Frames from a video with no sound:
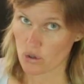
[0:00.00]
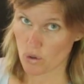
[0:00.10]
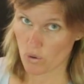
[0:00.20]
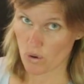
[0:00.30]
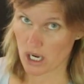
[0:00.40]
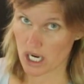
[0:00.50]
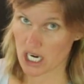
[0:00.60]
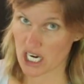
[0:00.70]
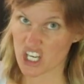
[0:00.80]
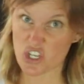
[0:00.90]

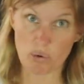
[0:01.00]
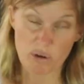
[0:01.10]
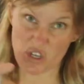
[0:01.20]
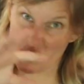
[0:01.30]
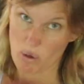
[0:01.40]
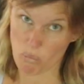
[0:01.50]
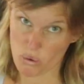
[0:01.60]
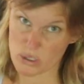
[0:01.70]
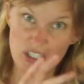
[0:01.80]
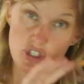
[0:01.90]
your, you know, when you get
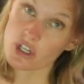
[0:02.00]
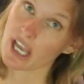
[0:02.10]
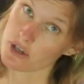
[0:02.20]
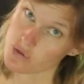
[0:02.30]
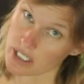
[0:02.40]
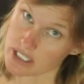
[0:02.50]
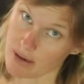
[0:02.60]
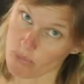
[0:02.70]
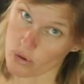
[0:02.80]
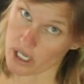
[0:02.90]
water, because you can't drink
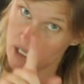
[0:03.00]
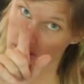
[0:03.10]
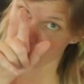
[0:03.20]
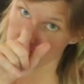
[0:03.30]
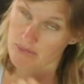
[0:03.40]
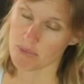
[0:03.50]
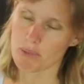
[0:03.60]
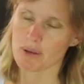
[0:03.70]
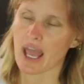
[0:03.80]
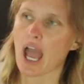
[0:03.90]
tap water here,
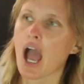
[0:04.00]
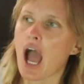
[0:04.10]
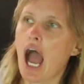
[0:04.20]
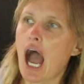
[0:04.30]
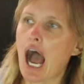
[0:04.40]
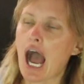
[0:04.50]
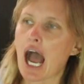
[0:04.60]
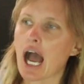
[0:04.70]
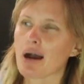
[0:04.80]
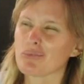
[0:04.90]
remember
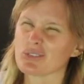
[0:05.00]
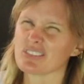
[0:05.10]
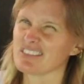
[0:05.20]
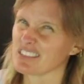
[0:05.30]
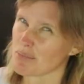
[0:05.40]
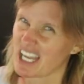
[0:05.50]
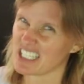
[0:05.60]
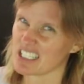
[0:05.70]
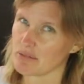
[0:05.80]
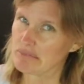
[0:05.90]
that. We
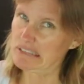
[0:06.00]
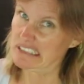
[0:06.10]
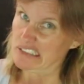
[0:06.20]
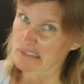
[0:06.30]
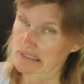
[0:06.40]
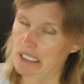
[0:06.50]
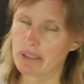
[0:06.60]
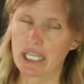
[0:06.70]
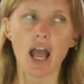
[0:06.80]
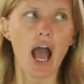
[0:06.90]
might end up with a sore
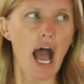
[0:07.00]
tummy.